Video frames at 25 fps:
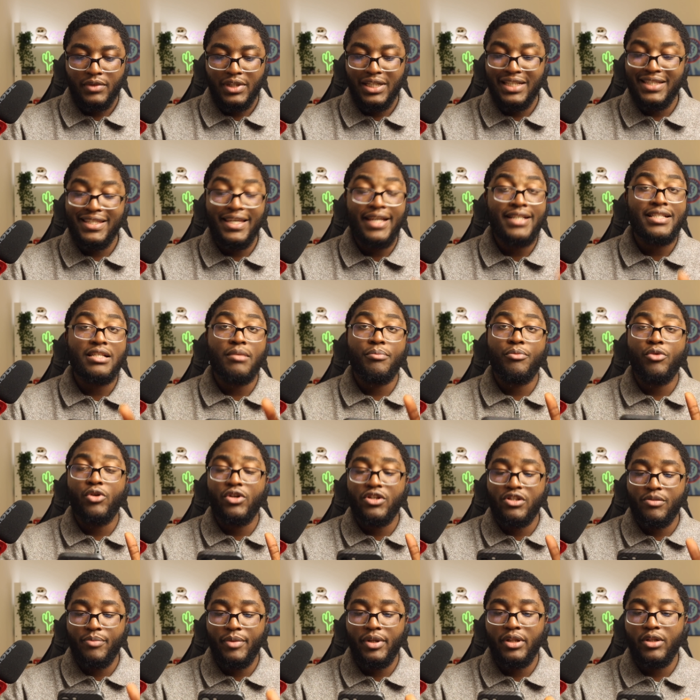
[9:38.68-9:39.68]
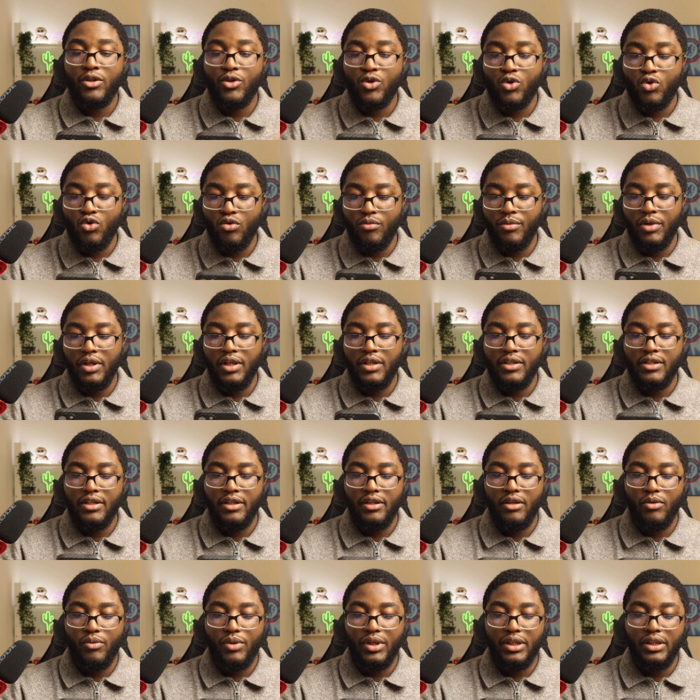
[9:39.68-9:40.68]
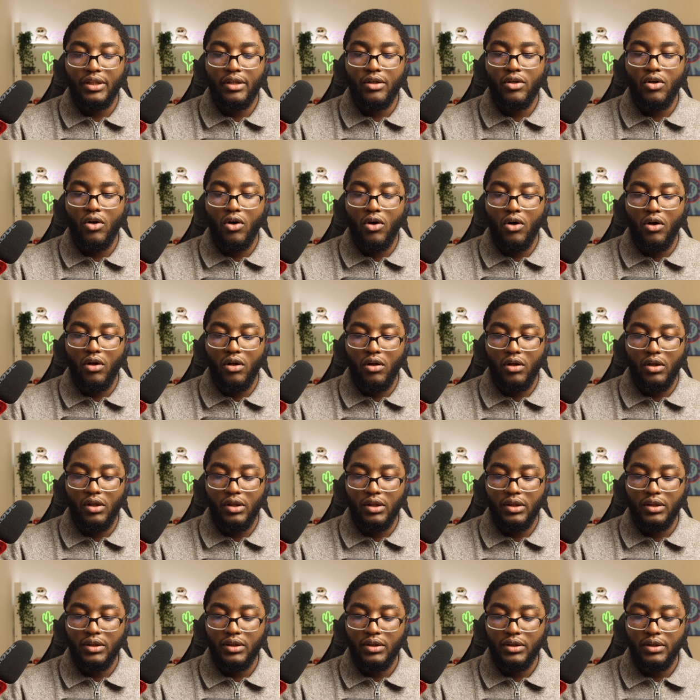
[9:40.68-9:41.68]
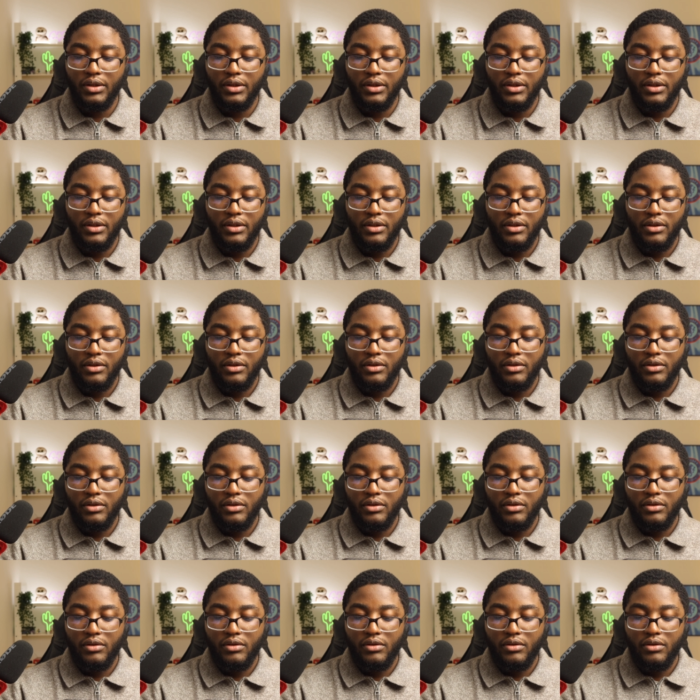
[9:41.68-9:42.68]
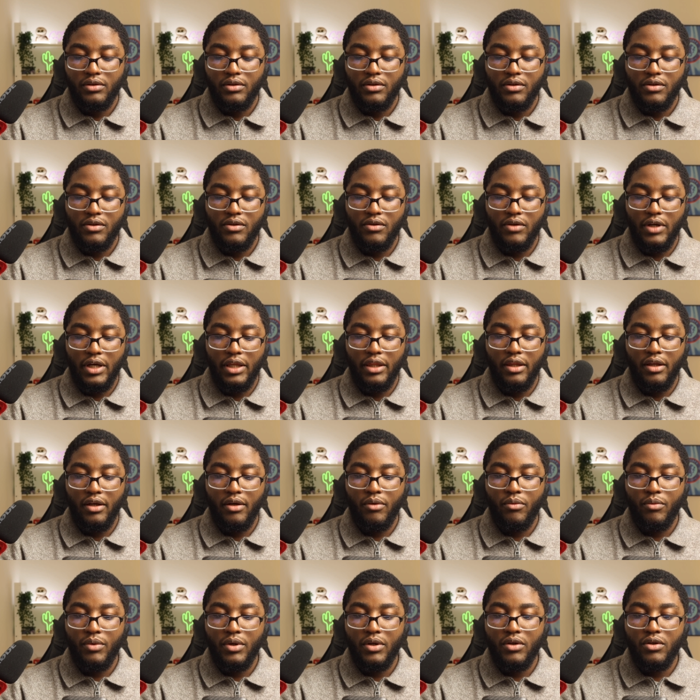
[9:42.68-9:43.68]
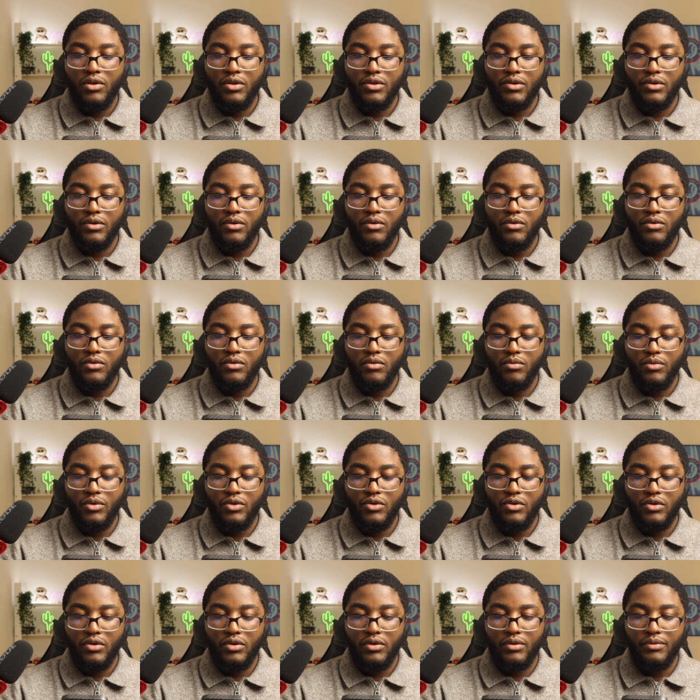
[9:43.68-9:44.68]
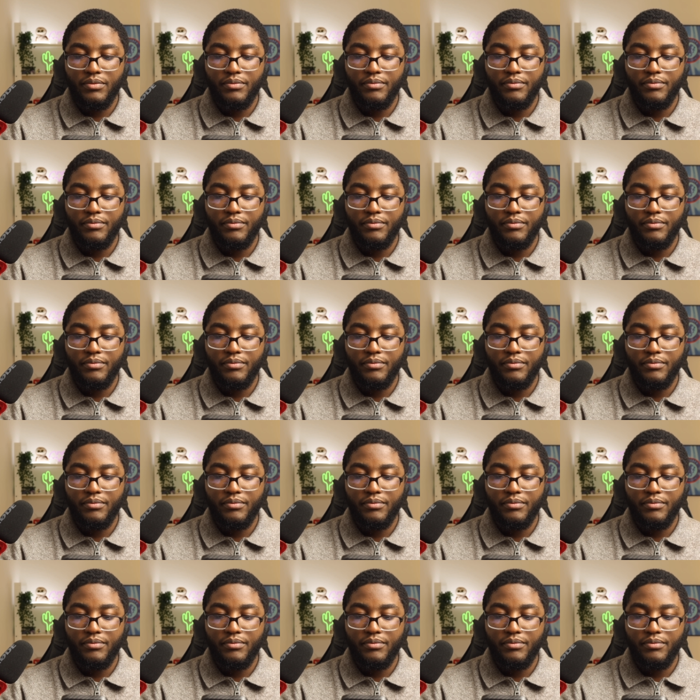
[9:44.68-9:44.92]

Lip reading: It takes approximately 2 minutes, and then we click All. So, and then we just go to withdraw.